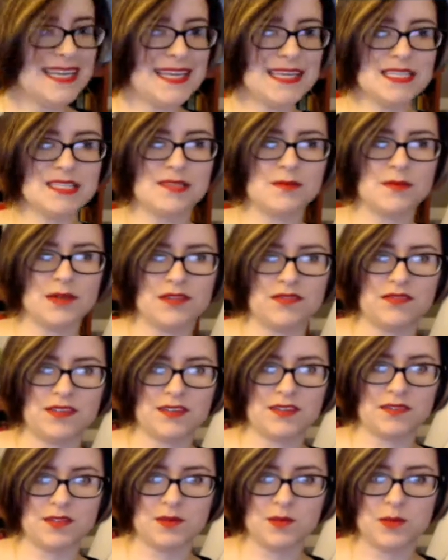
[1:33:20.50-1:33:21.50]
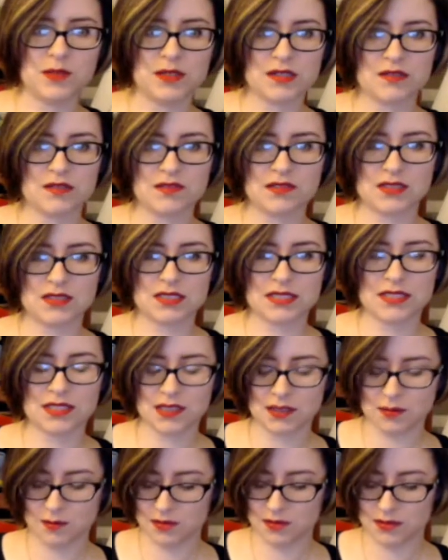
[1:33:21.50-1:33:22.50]
is my favorite book of all
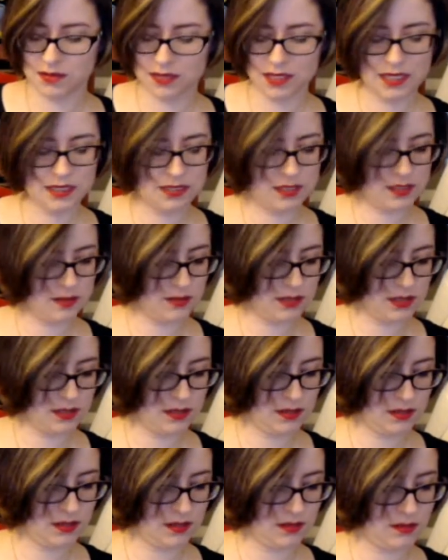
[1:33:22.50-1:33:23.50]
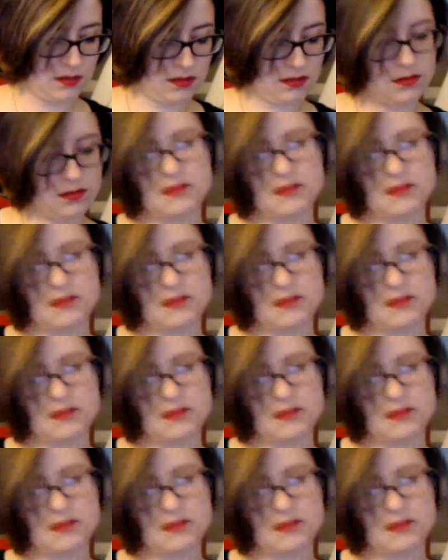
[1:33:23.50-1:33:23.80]
time? I do not know.